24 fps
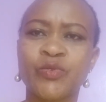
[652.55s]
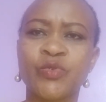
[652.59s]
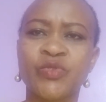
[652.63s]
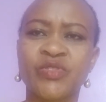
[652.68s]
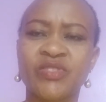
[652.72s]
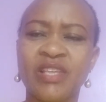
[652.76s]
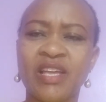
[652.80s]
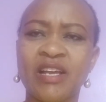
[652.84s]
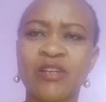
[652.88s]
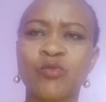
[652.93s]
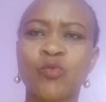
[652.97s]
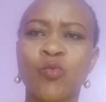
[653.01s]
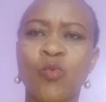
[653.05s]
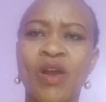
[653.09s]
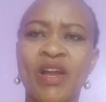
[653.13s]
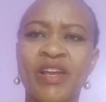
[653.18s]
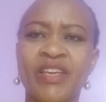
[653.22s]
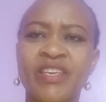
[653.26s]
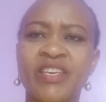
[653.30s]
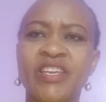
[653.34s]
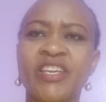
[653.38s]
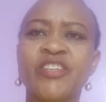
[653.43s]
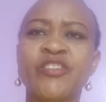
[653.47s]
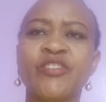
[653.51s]
to start
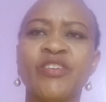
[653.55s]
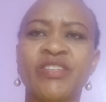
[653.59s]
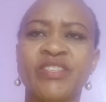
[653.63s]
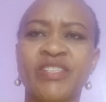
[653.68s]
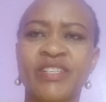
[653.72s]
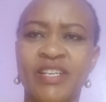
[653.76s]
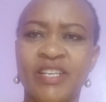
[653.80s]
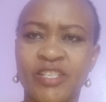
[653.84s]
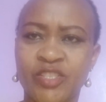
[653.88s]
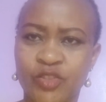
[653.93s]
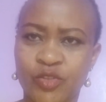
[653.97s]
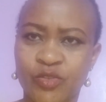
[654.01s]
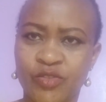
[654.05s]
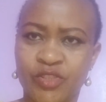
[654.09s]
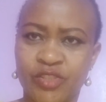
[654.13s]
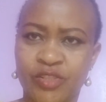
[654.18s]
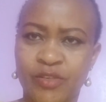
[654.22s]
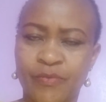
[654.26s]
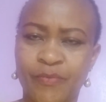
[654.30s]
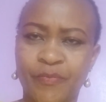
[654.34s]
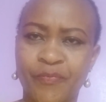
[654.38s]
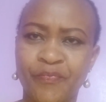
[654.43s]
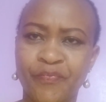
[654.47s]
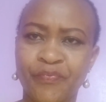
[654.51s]
working in your relationship.